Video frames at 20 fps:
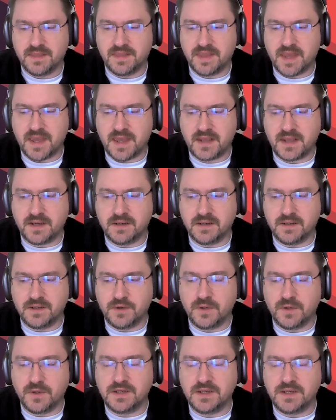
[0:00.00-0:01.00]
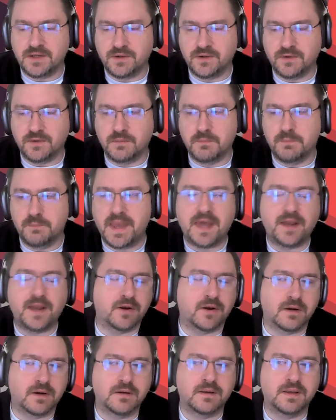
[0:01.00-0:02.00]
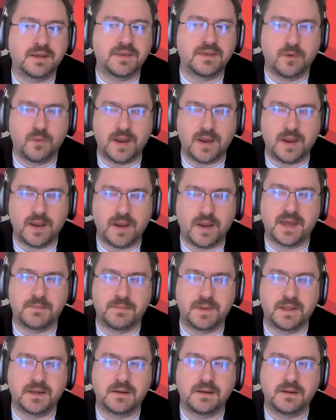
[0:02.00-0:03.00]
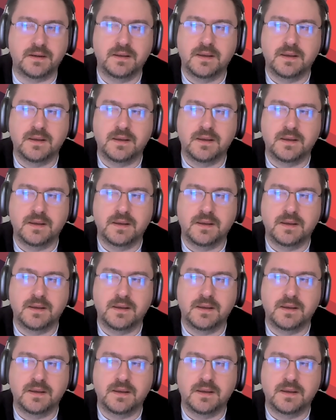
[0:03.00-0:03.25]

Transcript: that you can do better in the web admin.